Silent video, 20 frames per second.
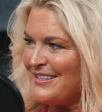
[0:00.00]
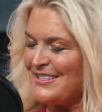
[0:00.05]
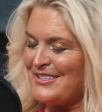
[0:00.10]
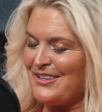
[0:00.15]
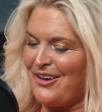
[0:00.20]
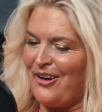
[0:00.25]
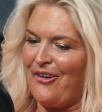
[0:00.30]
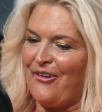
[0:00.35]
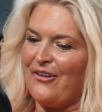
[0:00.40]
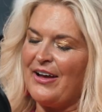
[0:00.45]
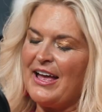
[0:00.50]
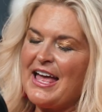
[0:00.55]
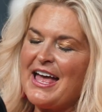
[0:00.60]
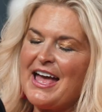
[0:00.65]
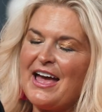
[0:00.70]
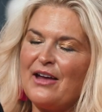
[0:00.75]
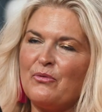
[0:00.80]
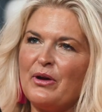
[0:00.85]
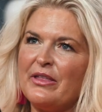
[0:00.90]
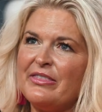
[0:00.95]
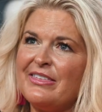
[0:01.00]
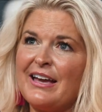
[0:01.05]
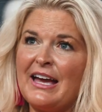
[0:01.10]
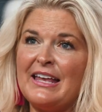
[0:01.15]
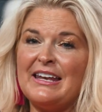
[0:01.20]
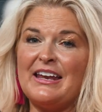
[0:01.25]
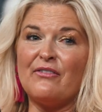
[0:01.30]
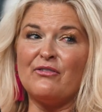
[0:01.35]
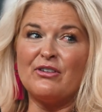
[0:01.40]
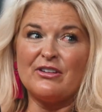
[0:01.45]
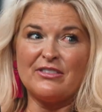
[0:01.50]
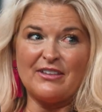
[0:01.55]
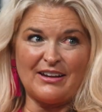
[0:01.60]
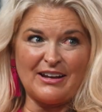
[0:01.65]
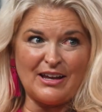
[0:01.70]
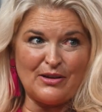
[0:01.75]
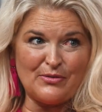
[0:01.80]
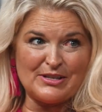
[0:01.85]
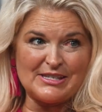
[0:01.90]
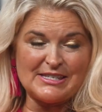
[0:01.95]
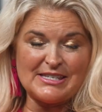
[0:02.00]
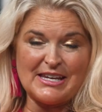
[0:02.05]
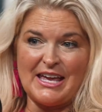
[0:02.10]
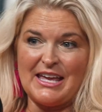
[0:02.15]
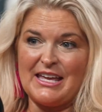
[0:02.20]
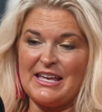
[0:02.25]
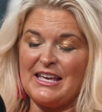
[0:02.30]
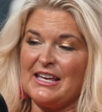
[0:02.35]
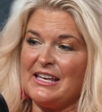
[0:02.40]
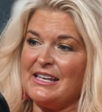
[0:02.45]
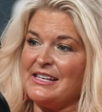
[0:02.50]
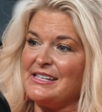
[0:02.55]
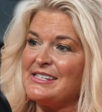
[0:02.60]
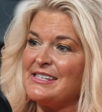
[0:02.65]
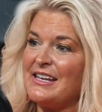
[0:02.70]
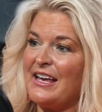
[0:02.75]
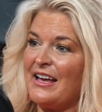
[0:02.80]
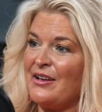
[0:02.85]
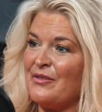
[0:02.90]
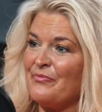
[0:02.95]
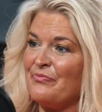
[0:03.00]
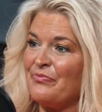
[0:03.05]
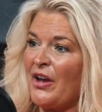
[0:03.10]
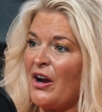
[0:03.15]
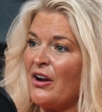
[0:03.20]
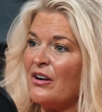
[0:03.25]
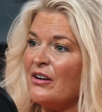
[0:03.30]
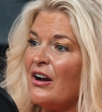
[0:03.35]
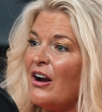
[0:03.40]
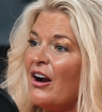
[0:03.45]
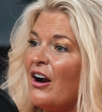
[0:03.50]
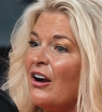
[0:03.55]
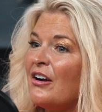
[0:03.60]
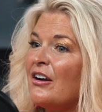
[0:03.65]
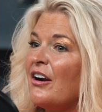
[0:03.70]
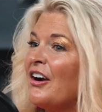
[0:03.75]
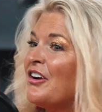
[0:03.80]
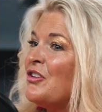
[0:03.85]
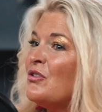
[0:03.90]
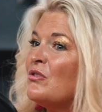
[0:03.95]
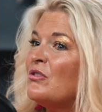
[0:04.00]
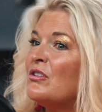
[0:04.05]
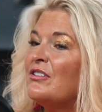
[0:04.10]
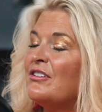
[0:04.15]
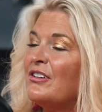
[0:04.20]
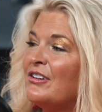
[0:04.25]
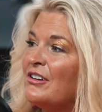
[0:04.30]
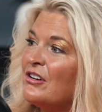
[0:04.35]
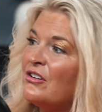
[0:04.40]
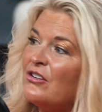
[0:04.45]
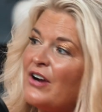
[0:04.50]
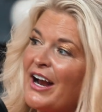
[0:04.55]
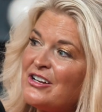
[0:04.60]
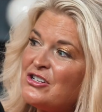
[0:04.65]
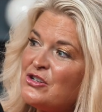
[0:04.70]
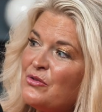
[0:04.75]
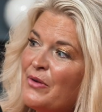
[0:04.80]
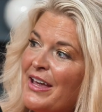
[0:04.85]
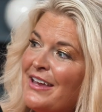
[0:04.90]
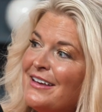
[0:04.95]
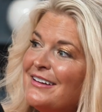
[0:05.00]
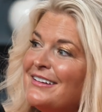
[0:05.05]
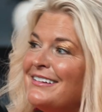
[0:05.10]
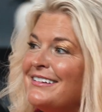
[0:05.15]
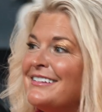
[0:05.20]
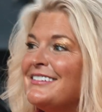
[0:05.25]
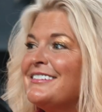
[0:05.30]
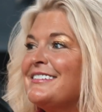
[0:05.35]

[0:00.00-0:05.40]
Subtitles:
So, and one thing I never thought I would say is, are you going to graduate?